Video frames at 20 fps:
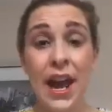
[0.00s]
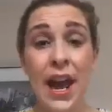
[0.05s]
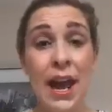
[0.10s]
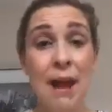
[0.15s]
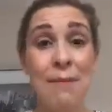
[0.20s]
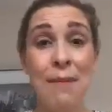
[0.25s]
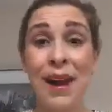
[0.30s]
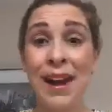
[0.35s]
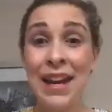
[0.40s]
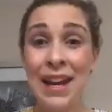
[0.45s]

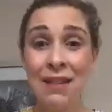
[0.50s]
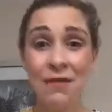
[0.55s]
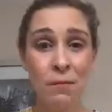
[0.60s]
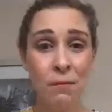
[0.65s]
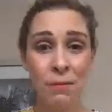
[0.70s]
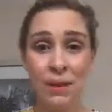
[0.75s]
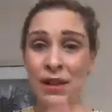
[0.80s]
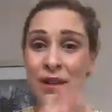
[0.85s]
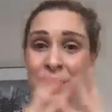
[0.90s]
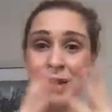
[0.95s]
it might
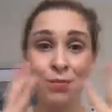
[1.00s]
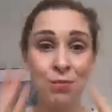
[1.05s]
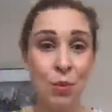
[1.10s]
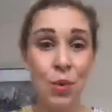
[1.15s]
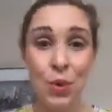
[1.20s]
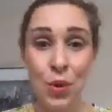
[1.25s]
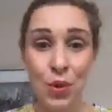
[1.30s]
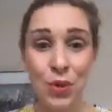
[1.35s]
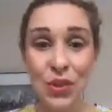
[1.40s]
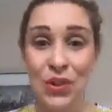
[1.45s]
even be a
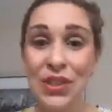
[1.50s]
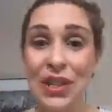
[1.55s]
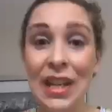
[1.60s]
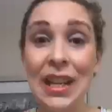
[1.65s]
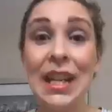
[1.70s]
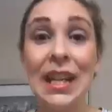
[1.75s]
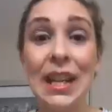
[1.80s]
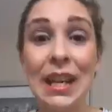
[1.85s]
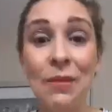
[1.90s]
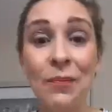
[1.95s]
sports
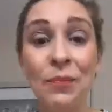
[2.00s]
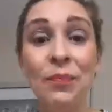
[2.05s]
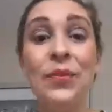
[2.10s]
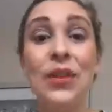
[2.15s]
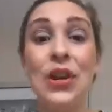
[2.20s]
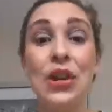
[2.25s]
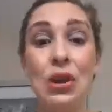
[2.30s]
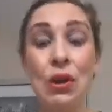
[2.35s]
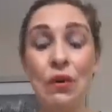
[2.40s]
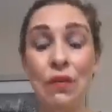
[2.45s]
team
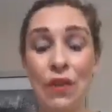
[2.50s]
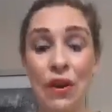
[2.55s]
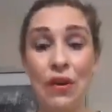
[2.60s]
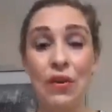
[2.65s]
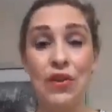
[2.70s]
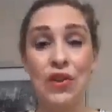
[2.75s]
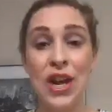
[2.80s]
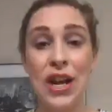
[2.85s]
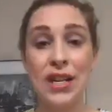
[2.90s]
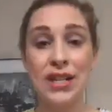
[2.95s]
that you feel
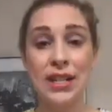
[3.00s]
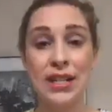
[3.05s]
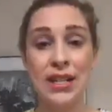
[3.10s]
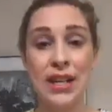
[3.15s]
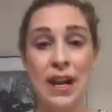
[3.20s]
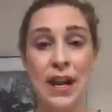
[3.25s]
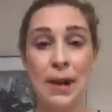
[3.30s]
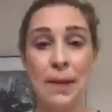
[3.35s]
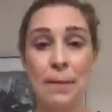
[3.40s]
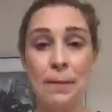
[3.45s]
rejected
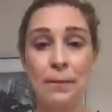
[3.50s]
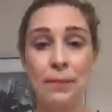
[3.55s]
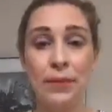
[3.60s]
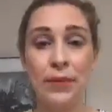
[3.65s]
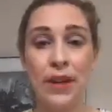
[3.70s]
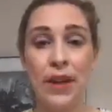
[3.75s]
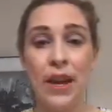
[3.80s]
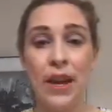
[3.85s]
in.